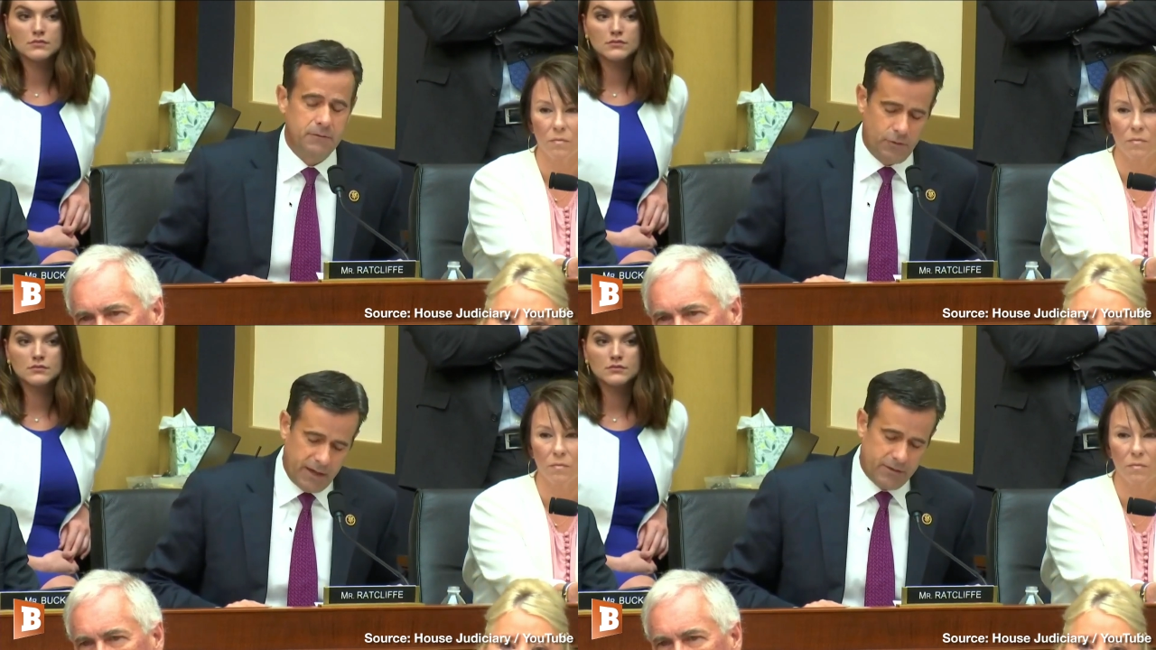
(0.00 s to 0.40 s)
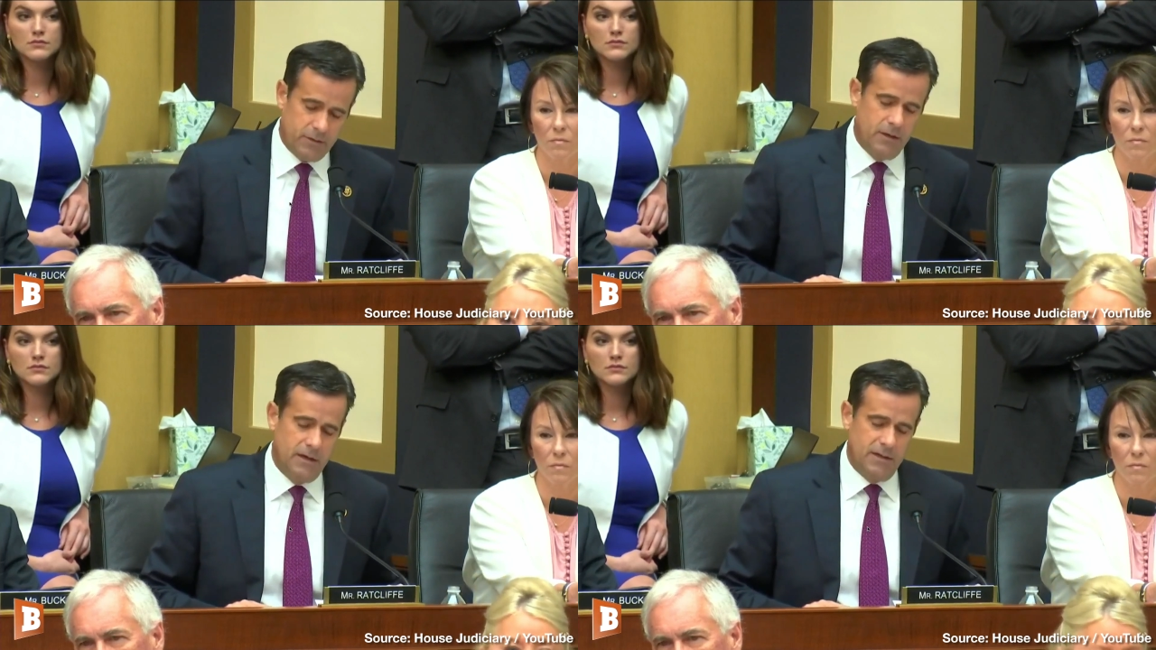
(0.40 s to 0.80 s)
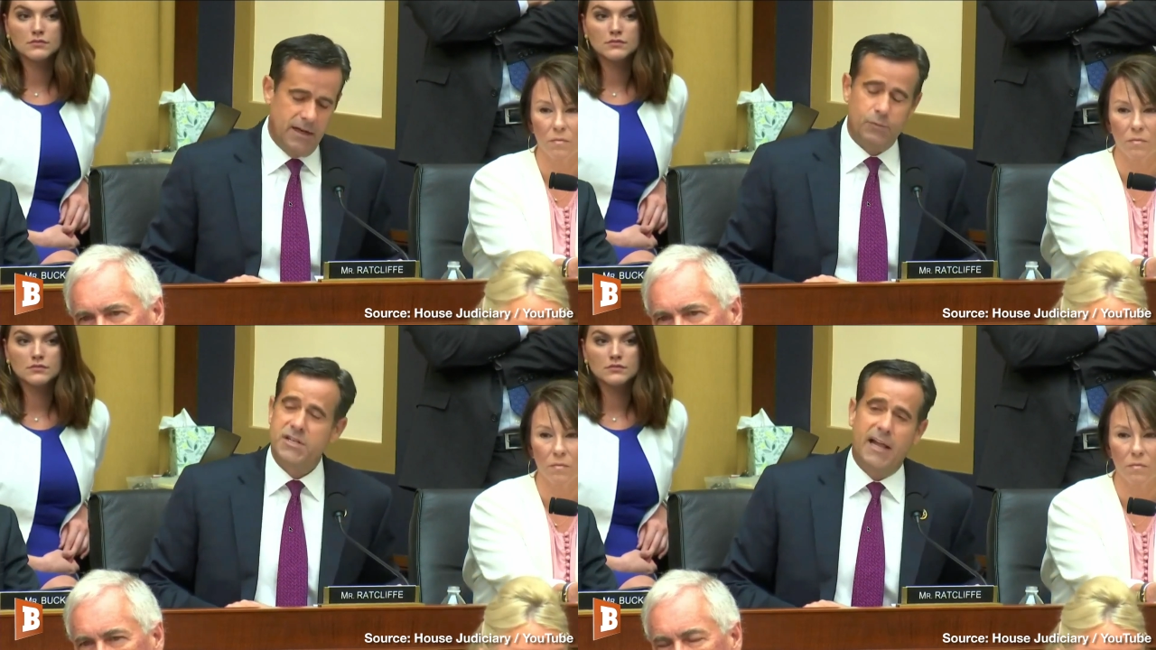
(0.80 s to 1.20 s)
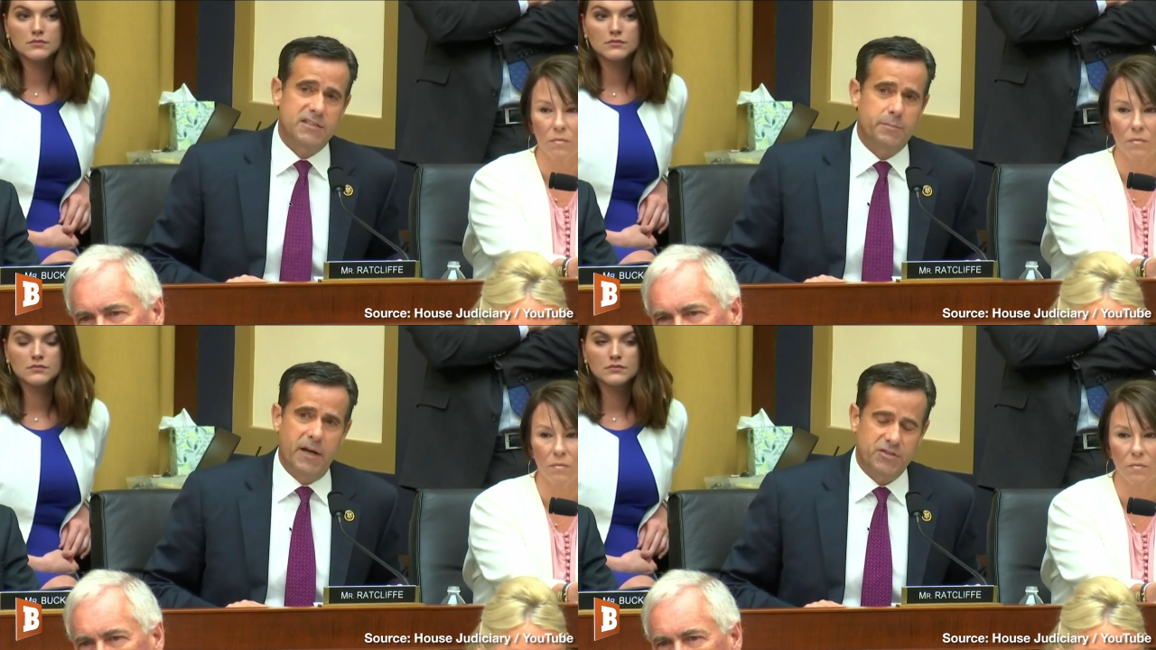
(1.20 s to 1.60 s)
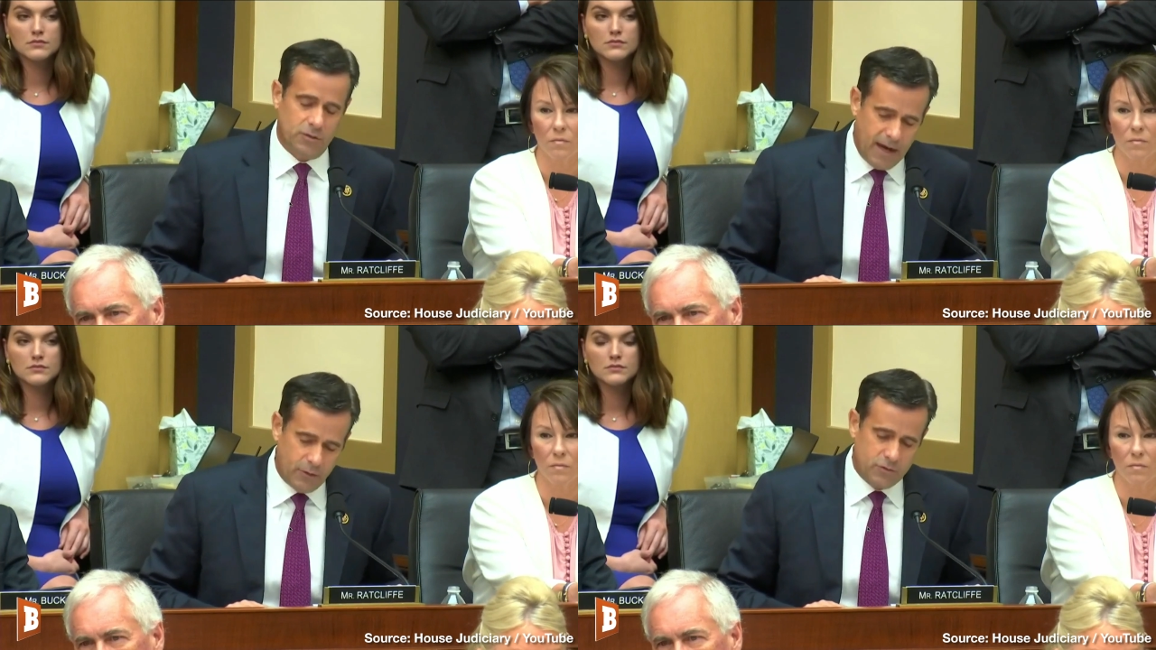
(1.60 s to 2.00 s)
Speaker 1: Director, it was not the
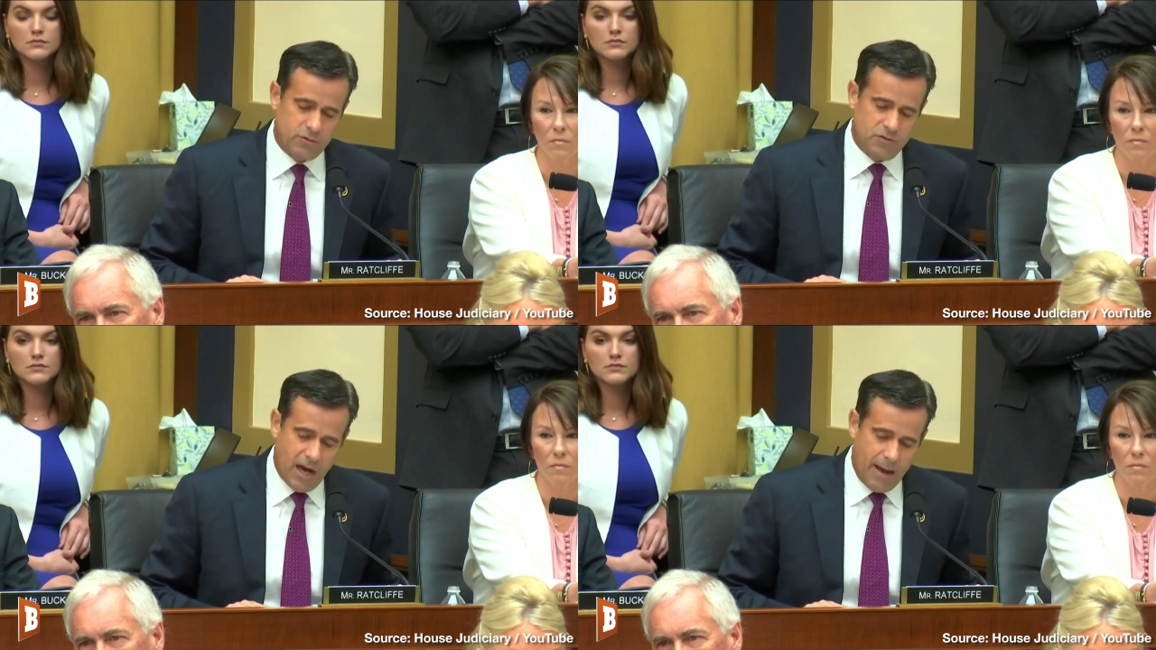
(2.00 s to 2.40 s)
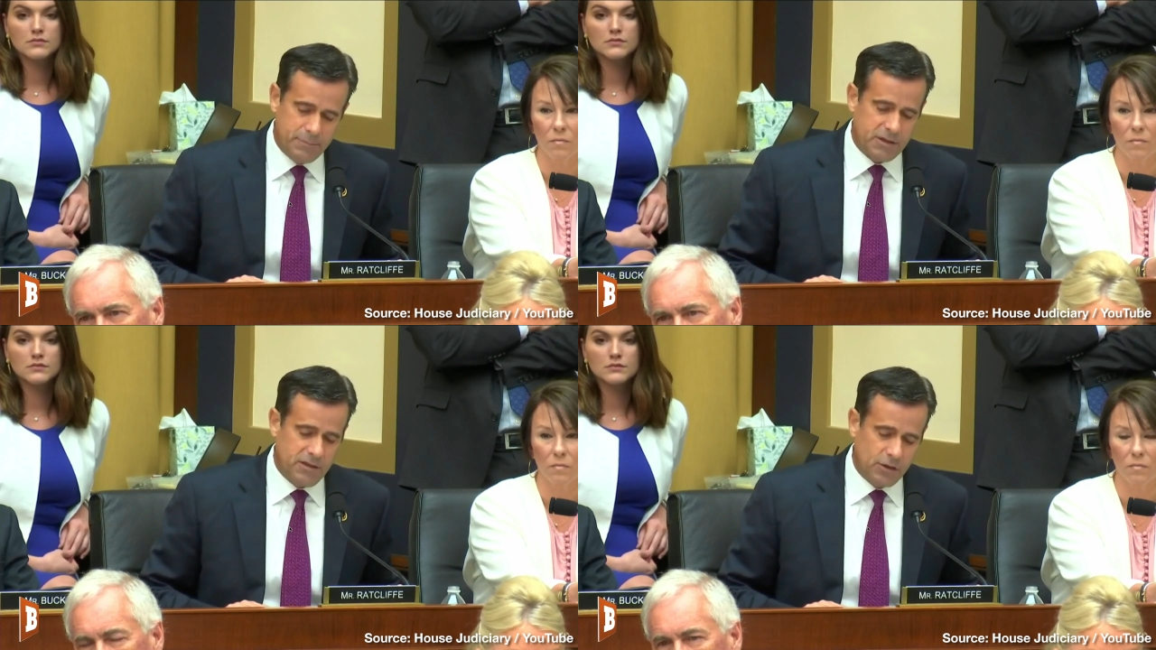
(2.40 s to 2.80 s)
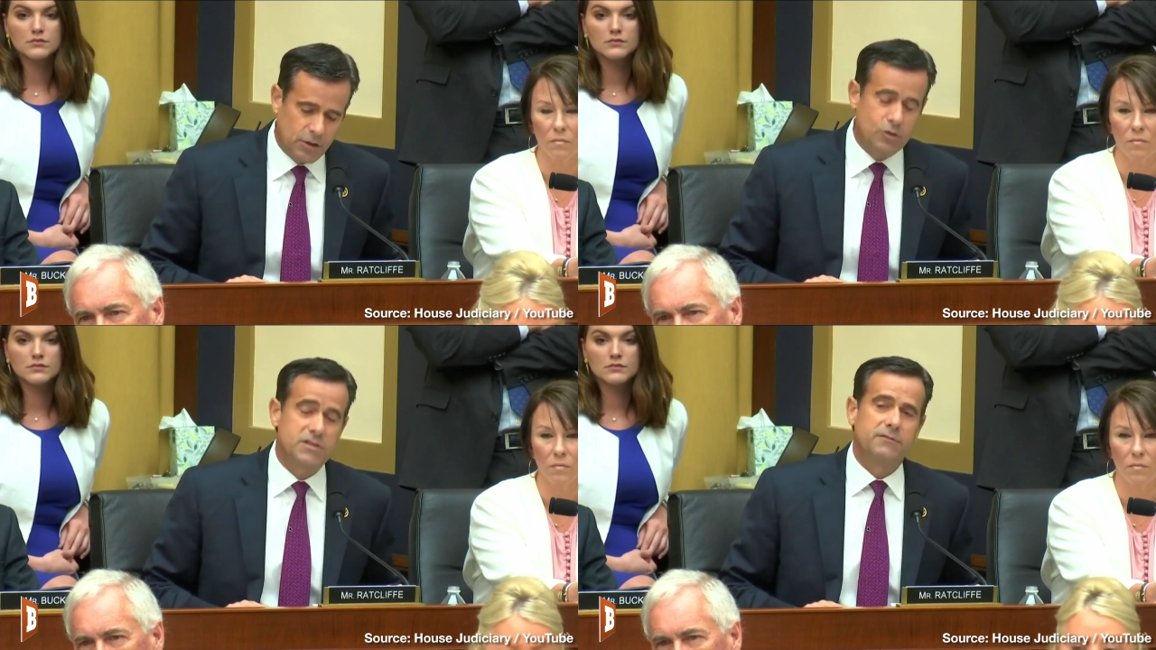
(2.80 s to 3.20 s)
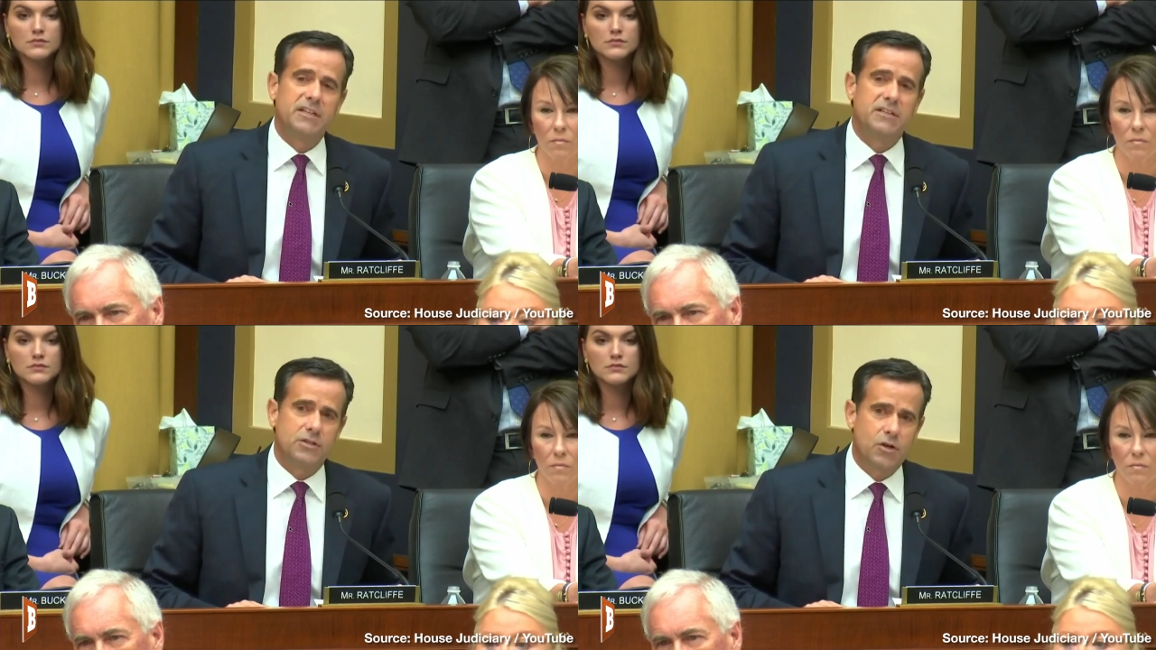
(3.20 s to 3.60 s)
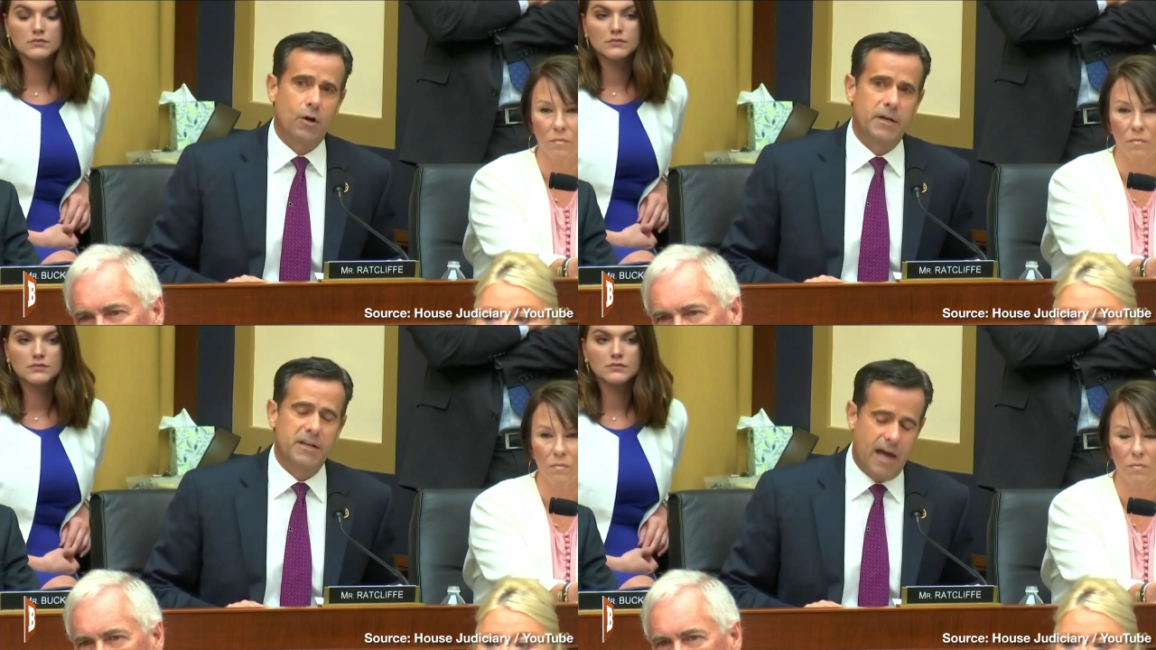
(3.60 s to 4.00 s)
special counsel's job to conclusively
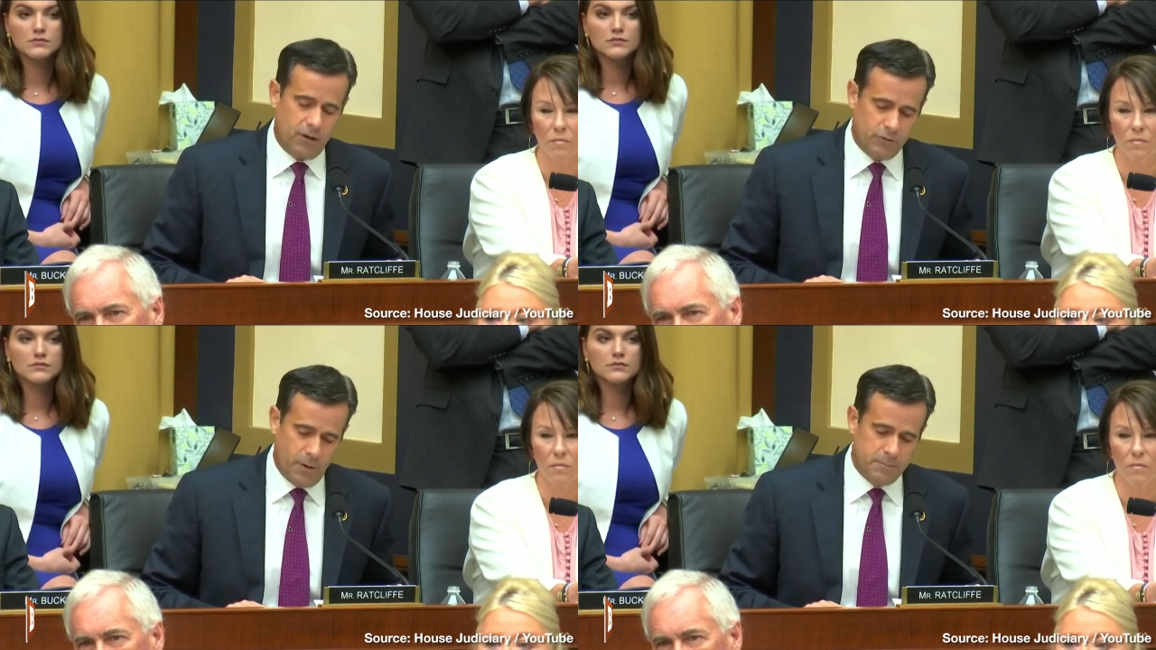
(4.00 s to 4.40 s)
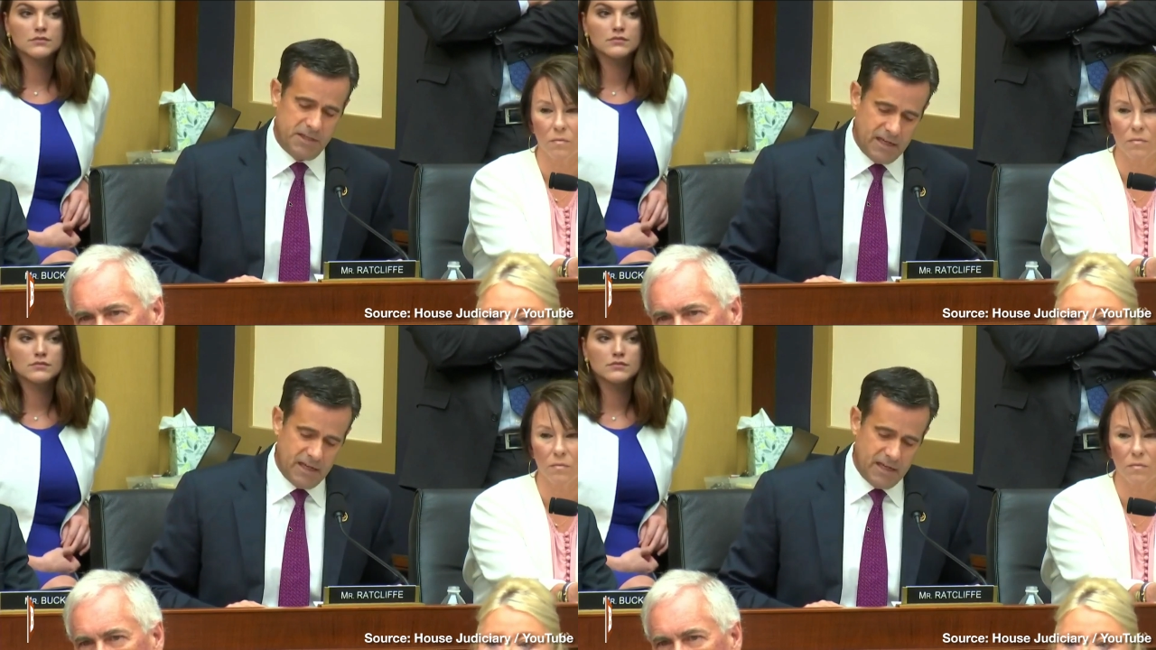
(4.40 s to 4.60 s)
determine Donald Trump's